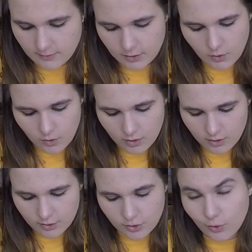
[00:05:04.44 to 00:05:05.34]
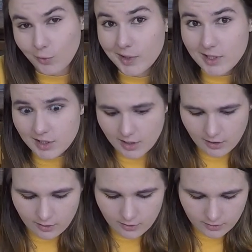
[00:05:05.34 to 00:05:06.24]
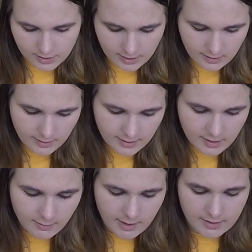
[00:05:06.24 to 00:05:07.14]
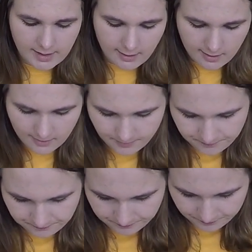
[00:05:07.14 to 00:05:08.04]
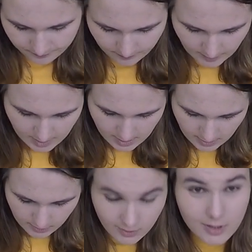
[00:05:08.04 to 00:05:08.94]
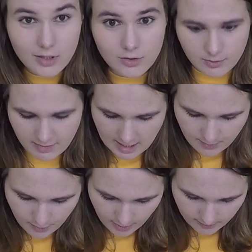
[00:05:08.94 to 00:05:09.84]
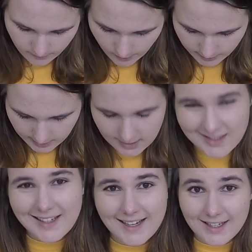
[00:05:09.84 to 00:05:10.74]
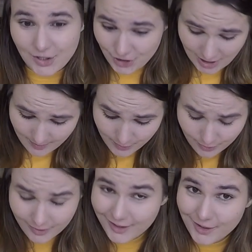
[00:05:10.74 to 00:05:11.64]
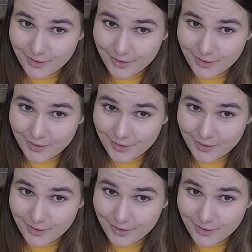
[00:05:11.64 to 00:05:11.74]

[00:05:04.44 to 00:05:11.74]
of doors or windows? Think about that. You can use paper and fold it into any shape you really